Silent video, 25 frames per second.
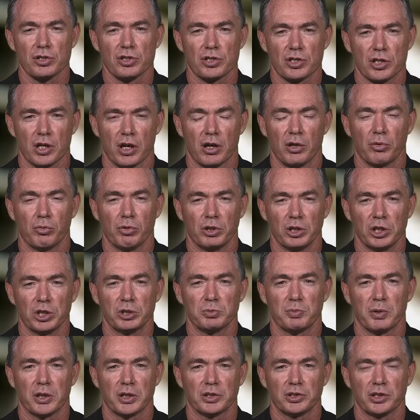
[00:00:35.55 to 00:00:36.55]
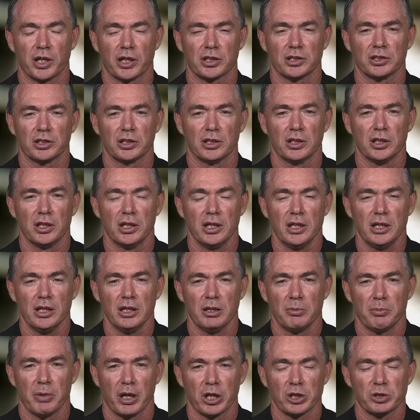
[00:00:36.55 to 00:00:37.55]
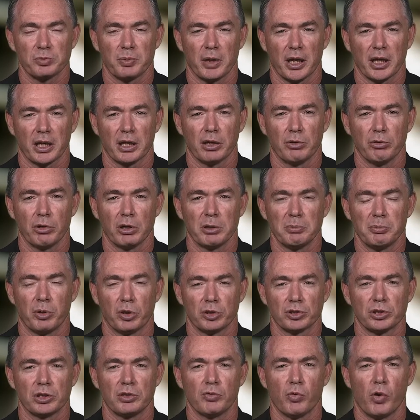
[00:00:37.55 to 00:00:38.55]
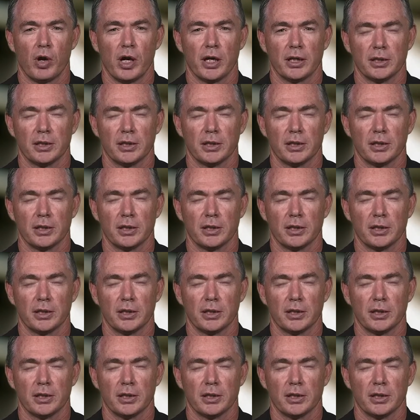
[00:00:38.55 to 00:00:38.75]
So we'd expect Jack to bounce back in a really positive way.